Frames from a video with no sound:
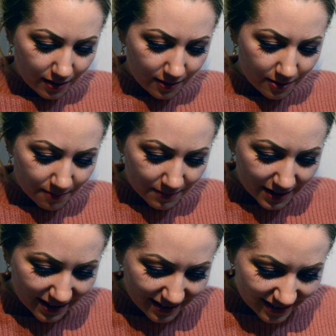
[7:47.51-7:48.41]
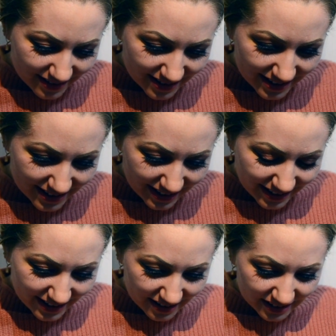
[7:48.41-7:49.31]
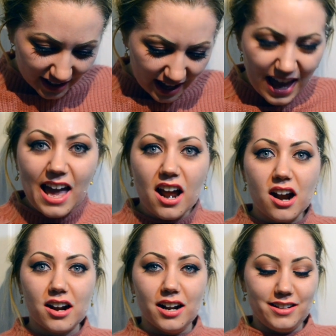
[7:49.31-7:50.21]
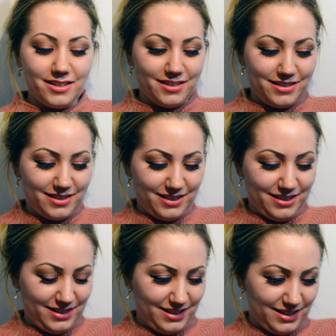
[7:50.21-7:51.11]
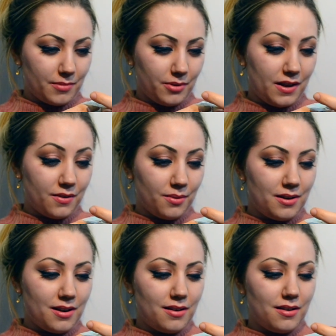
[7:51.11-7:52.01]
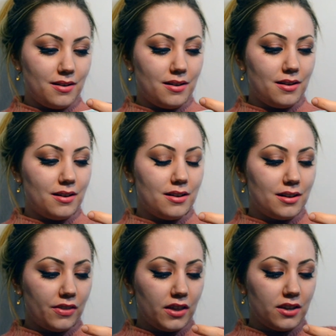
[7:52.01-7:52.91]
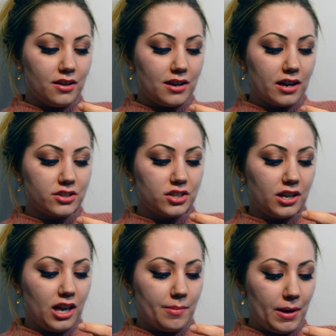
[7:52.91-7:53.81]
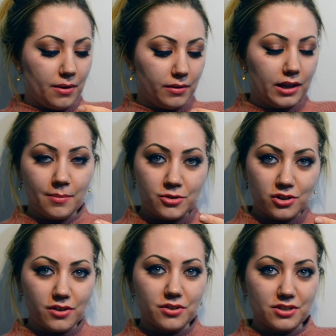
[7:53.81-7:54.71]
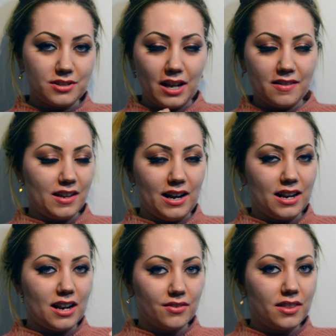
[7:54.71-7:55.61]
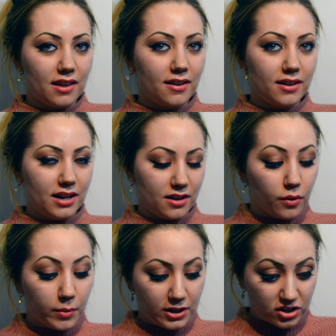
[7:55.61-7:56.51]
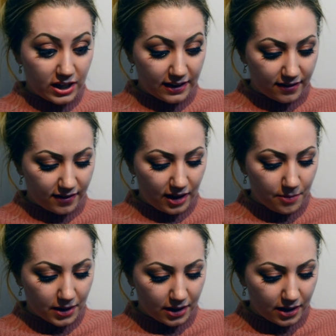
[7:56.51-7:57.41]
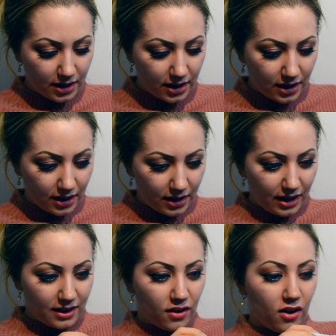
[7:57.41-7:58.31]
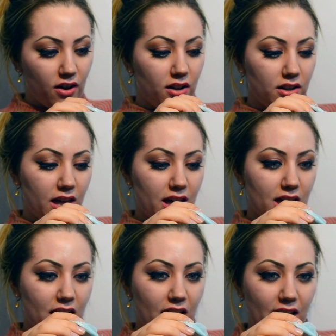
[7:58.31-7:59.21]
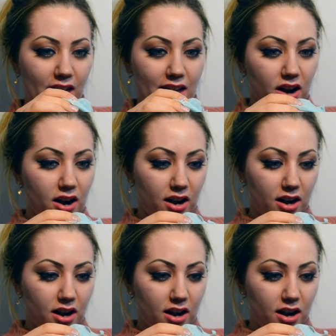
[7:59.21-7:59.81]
Oh my god, look at all the hair! Okay, so nothing good actually came out. Like, I'm sure there's dead skin and everything on here that we just can't see, but it's all hair.